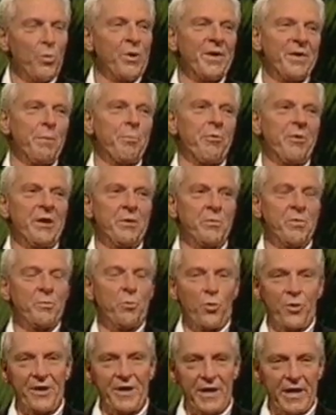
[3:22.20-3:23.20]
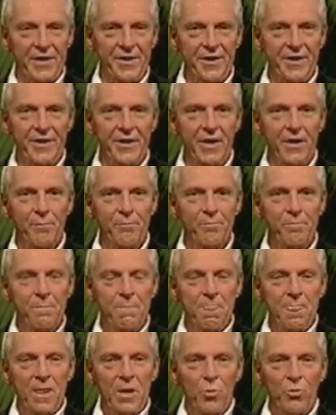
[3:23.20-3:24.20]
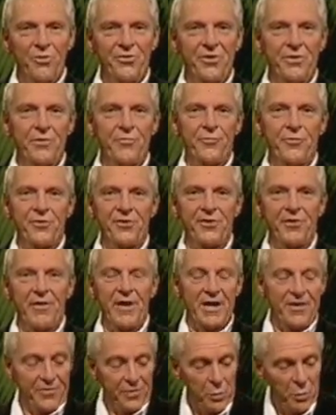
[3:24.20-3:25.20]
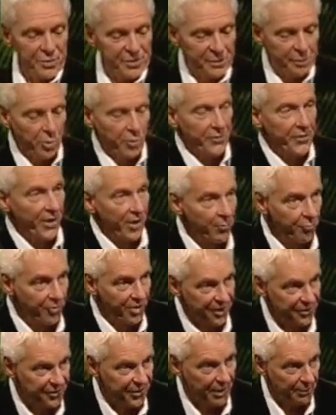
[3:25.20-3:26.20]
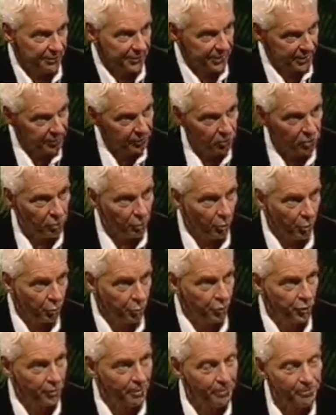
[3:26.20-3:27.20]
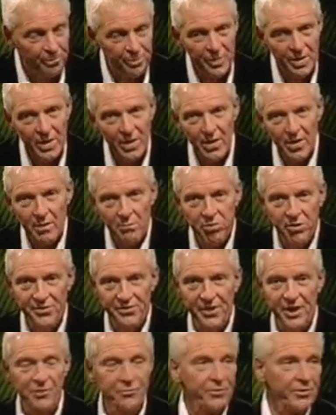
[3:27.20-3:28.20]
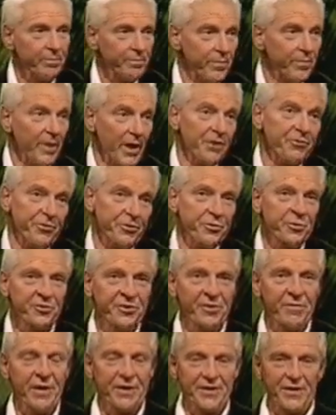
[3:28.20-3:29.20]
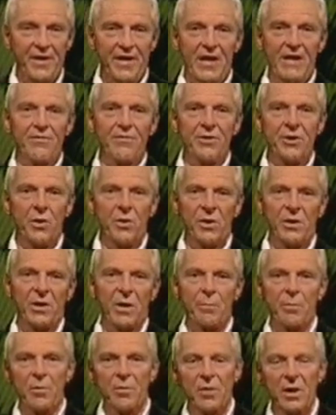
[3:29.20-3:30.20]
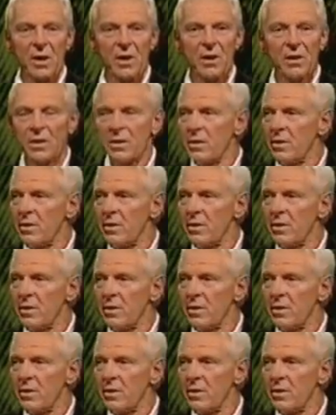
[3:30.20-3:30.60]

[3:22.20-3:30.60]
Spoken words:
We were on the plane one morning, and we're sitting in first class, so he wants to pull the armrest up, get a little more room. Plus, Andre used to like to have, you know, a couple